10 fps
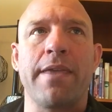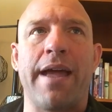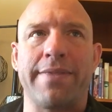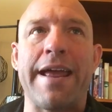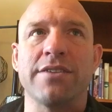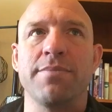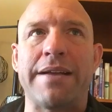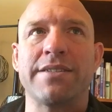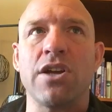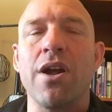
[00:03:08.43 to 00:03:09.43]
at the hands of
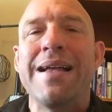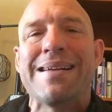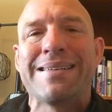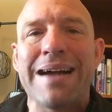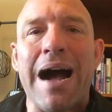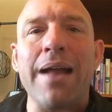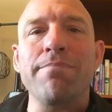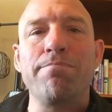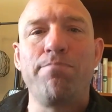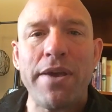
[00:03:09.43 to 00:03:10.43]
Matt Serra
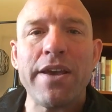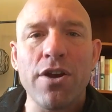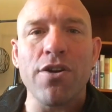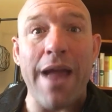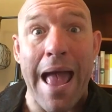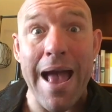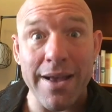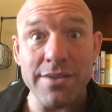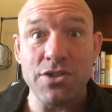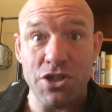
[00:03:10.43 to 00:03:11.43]
got bigger
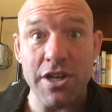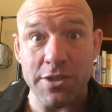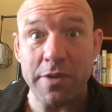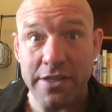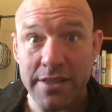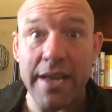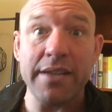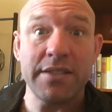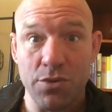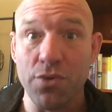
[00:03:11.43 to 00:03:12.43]
as GSP's
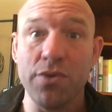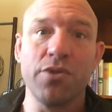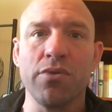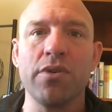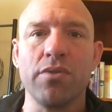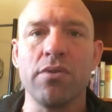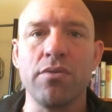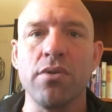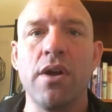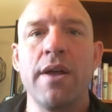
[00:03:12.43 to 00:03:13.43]
legacy grew and grew and grew and
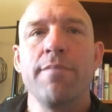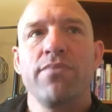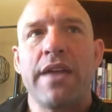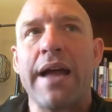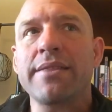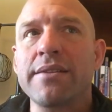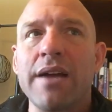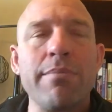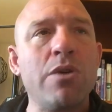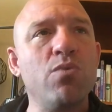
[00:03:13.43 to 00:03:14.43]
grew. At the
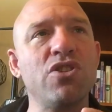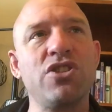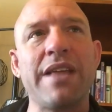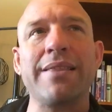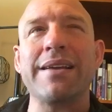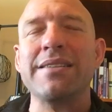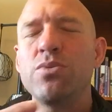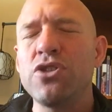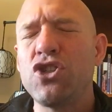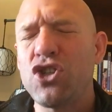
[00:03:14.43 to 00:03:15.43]
time, that legacy
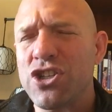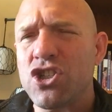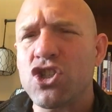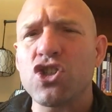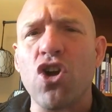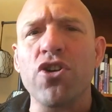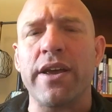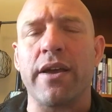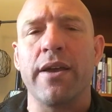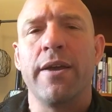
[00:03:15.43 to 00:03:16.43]
was just
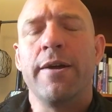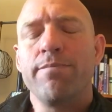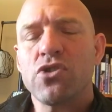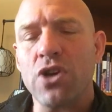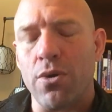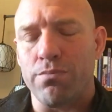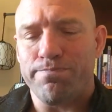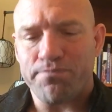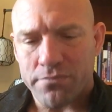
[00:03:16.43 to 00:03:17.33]
starting. So